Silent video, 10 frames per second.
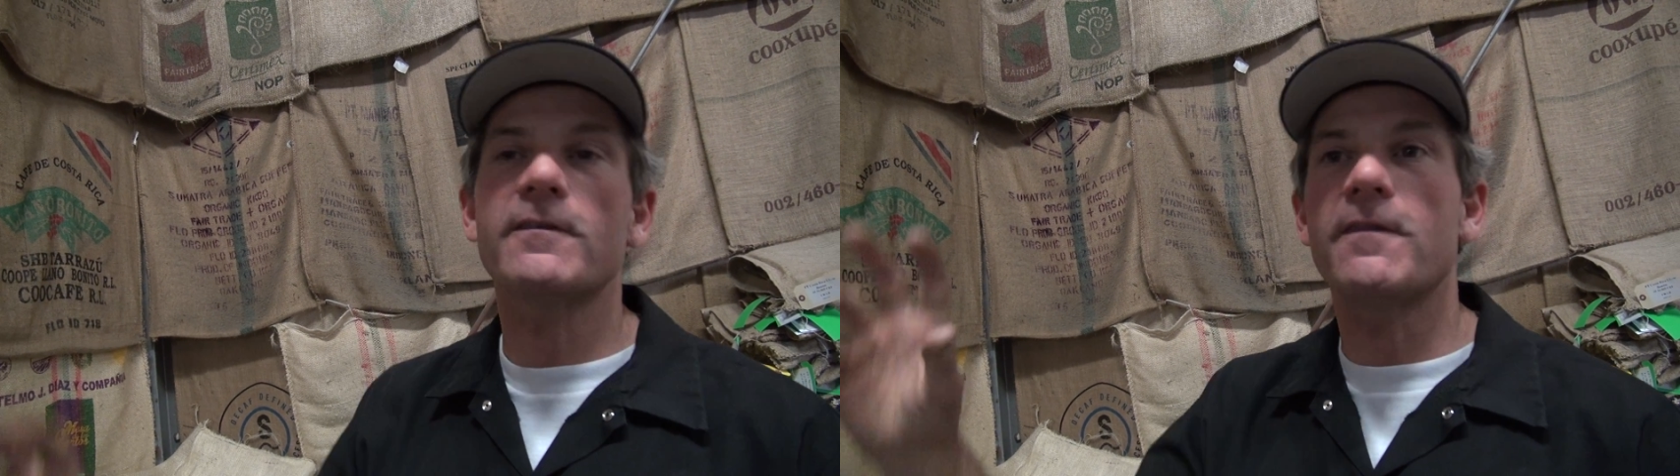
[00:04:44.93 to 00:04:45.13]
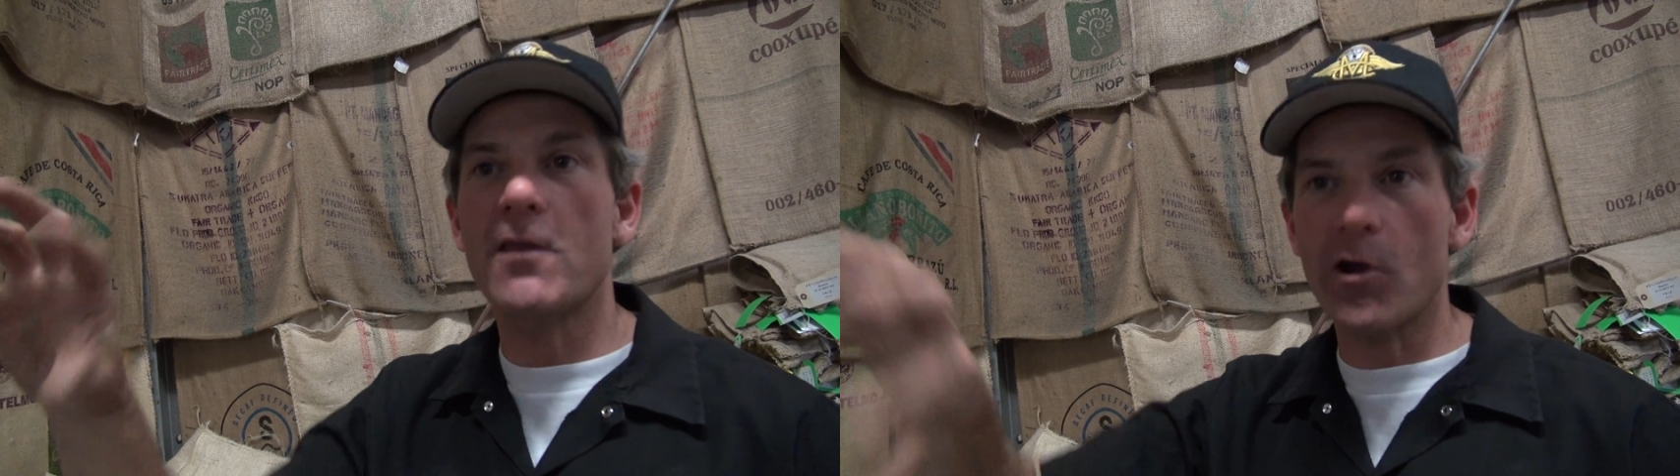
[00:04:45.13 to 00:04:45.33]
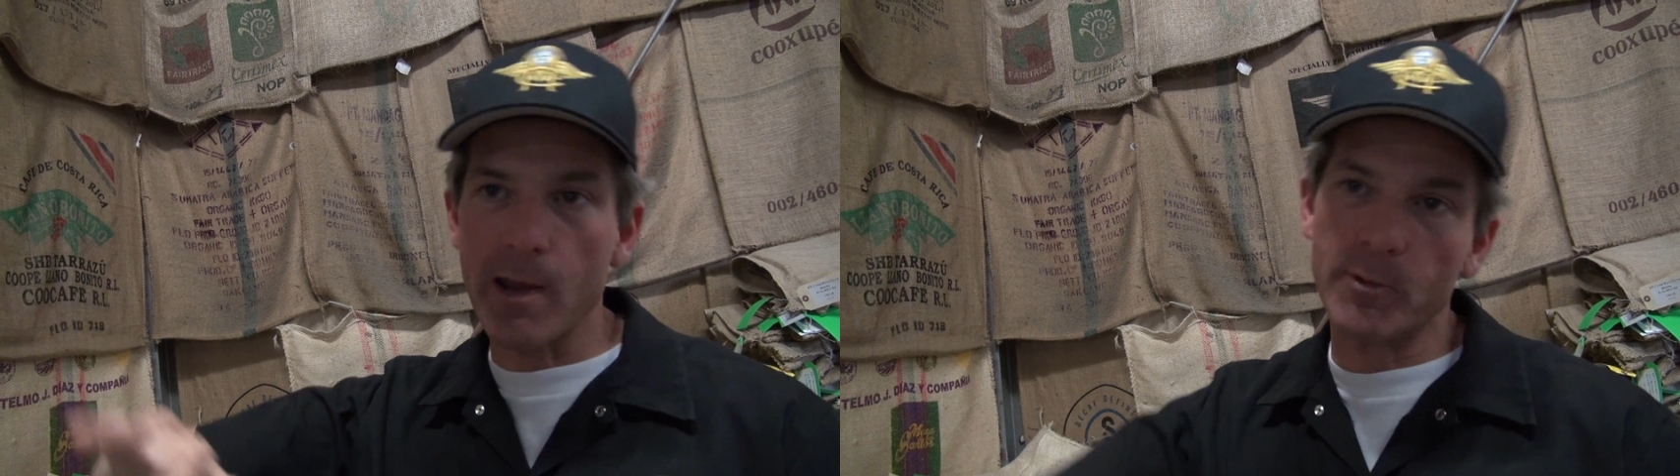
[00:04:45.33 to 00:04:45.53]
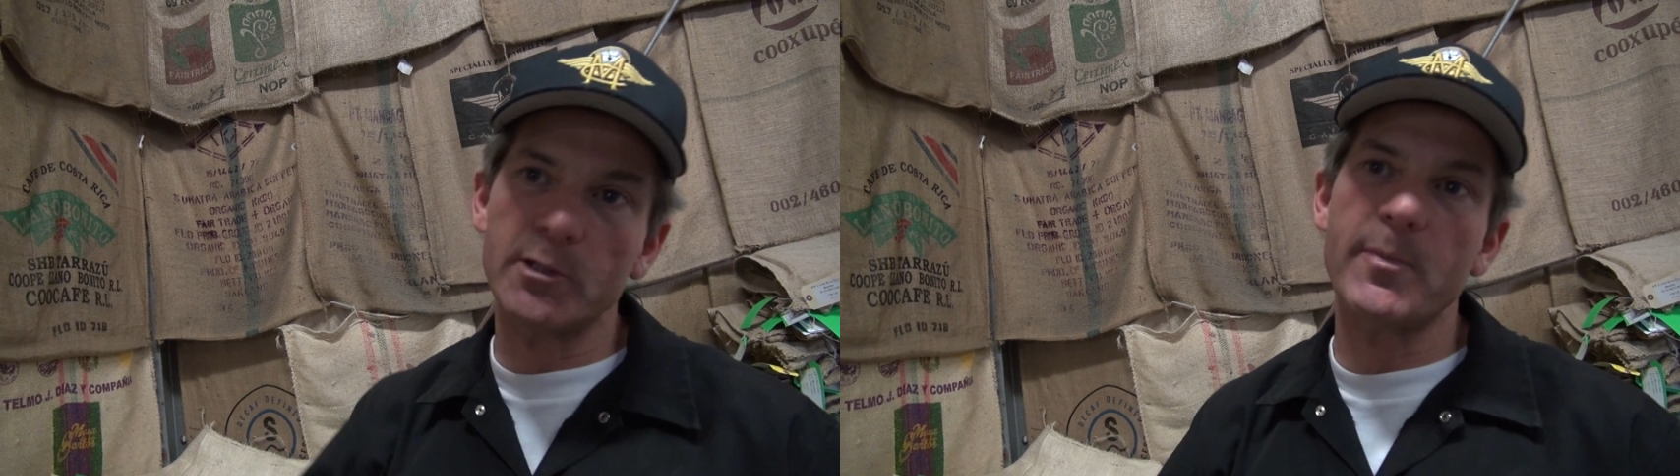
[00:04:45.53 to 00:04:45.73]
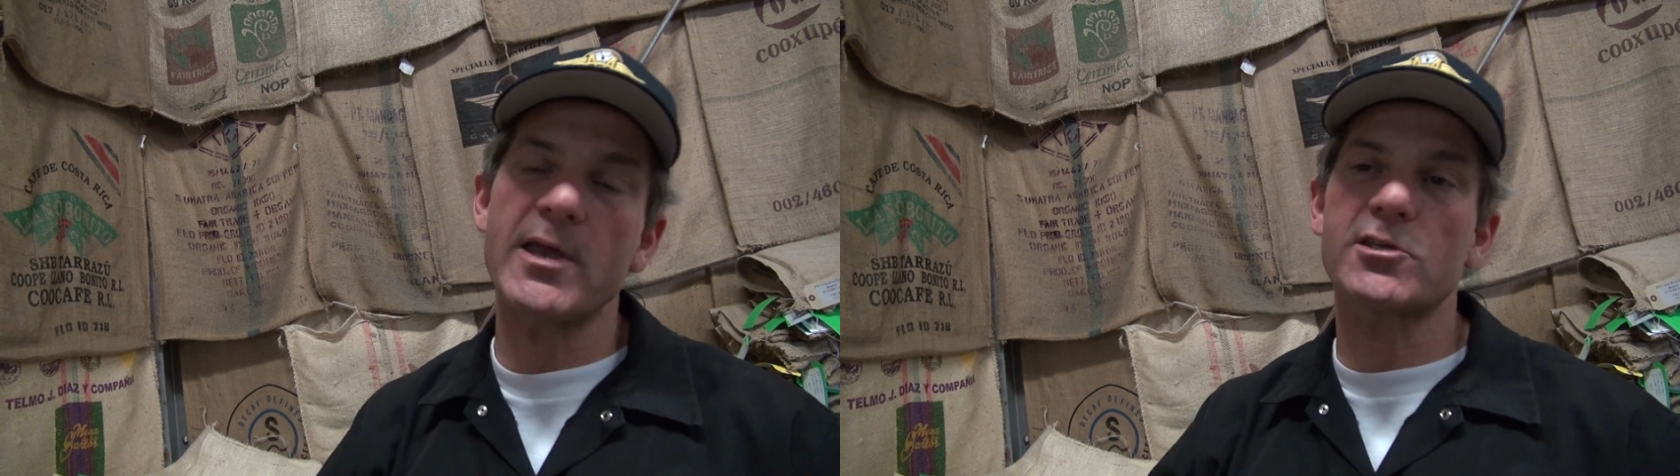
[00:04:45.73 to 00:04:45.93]
and then they're able
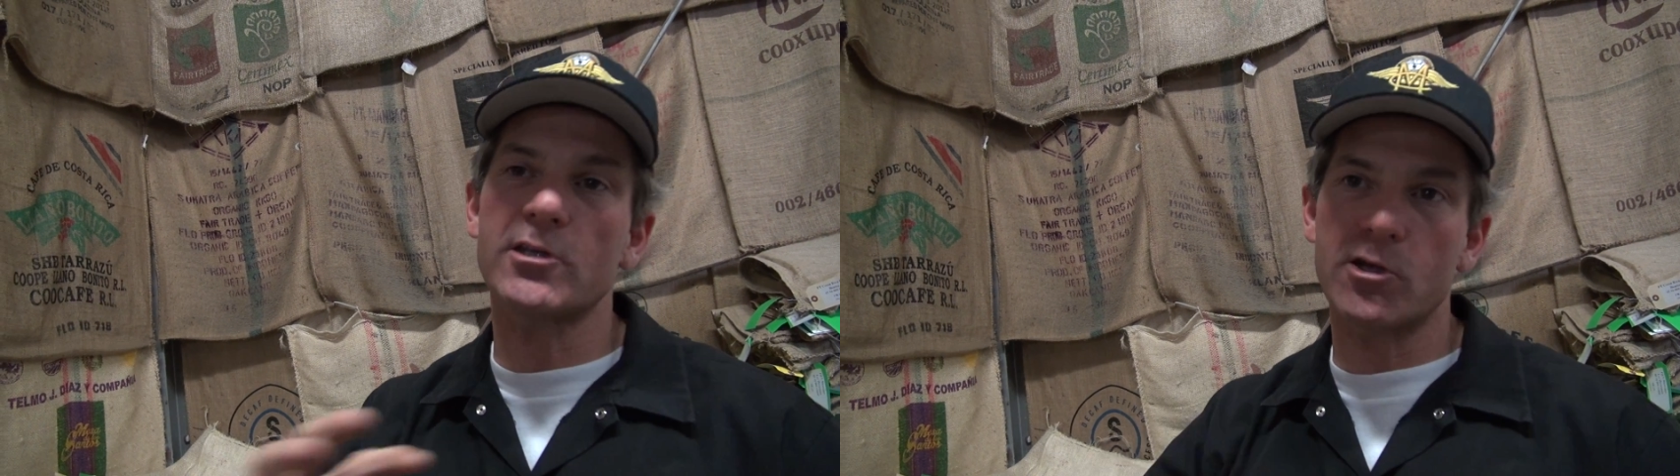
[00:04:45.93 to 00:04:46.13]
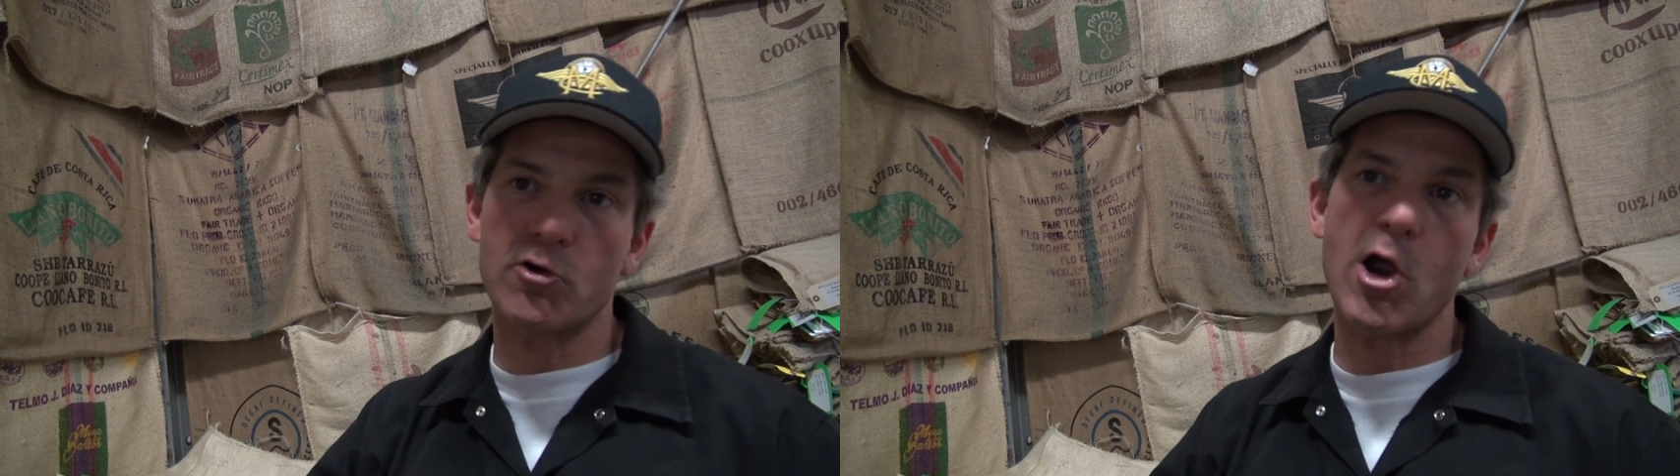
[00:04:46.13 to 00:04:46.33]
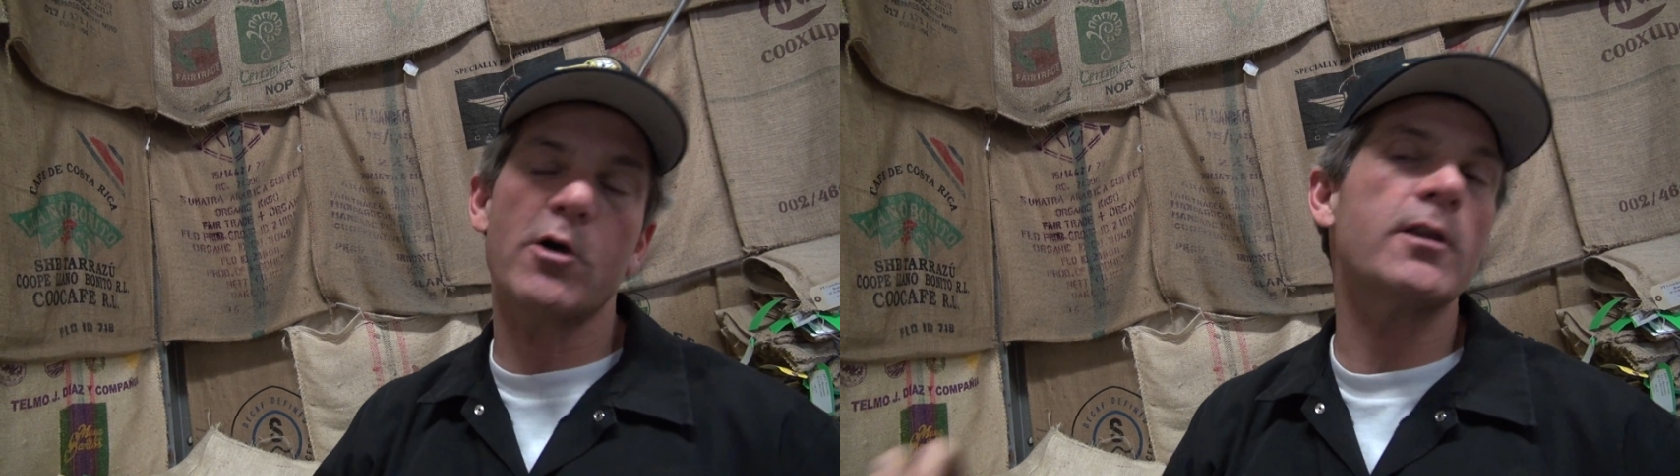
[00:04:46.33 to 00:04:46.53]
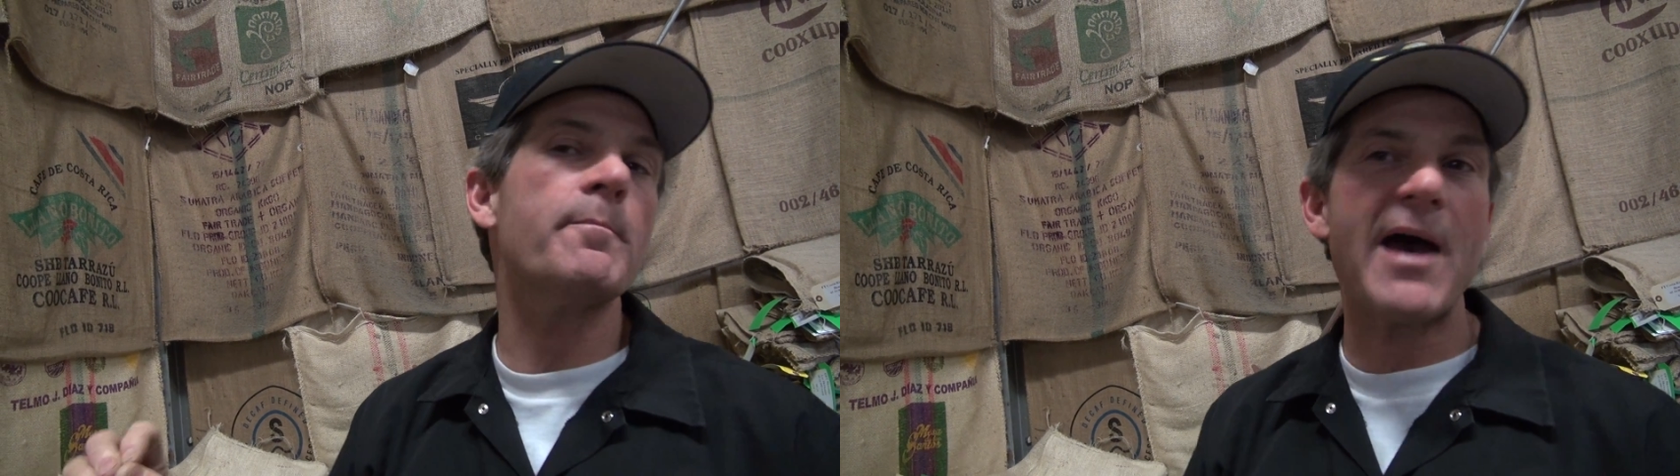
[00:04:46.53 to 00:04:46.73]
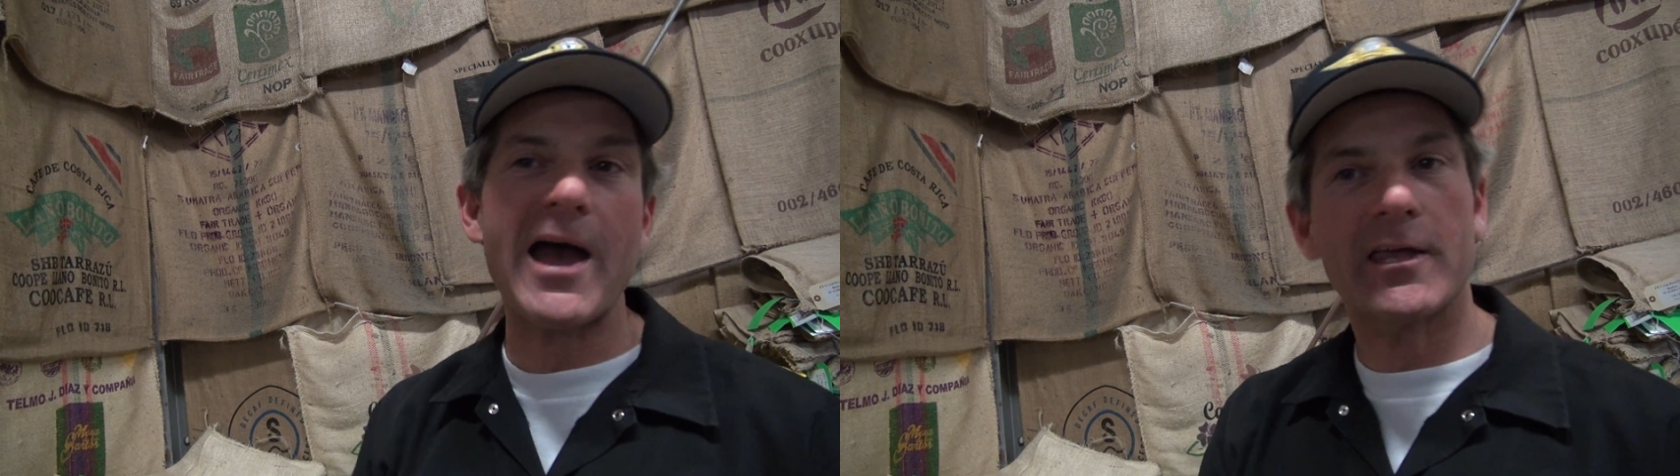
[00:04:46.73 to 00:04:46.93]
to basically grow it
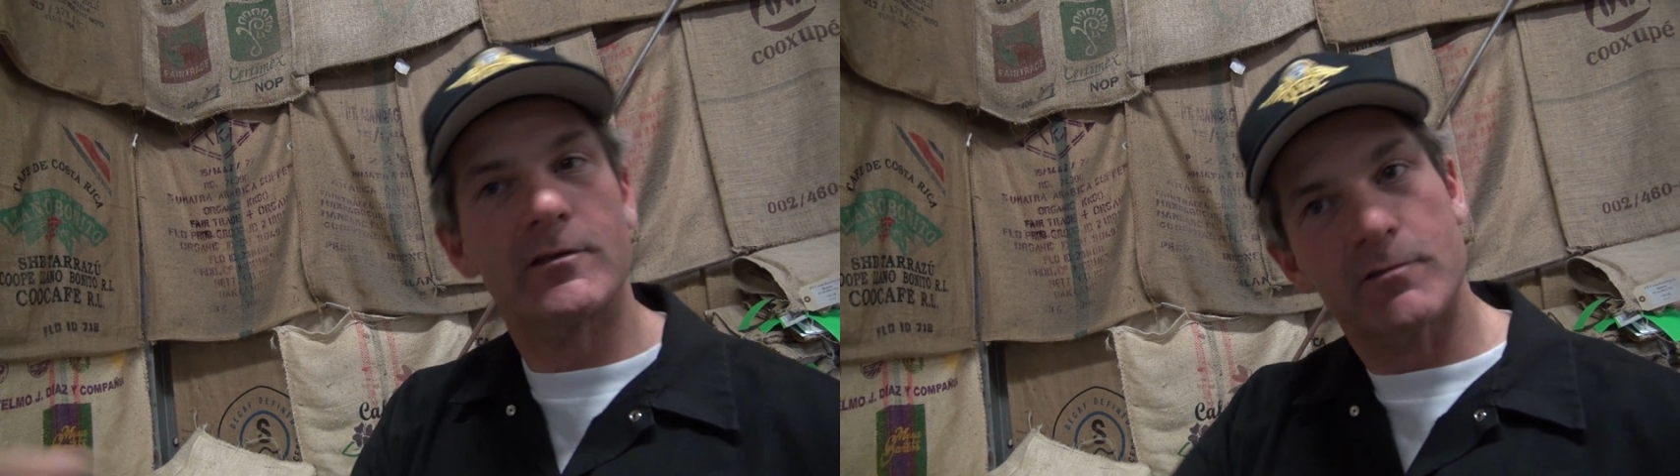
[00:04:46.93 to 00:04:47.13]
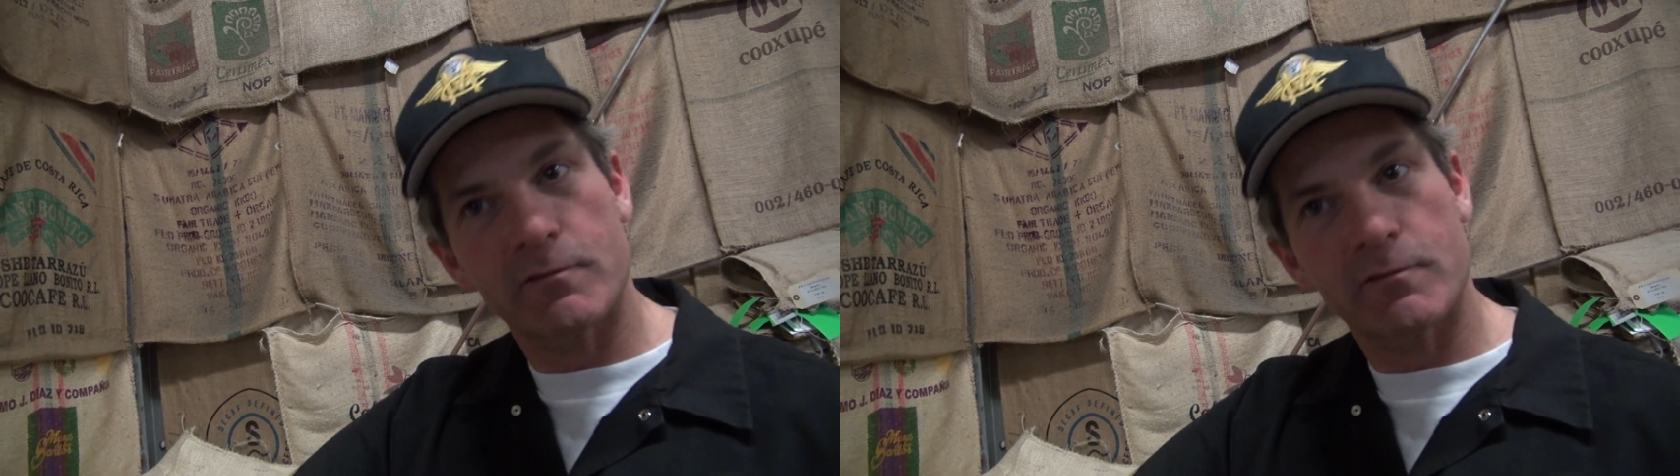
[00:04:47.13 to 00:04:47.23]
and bag it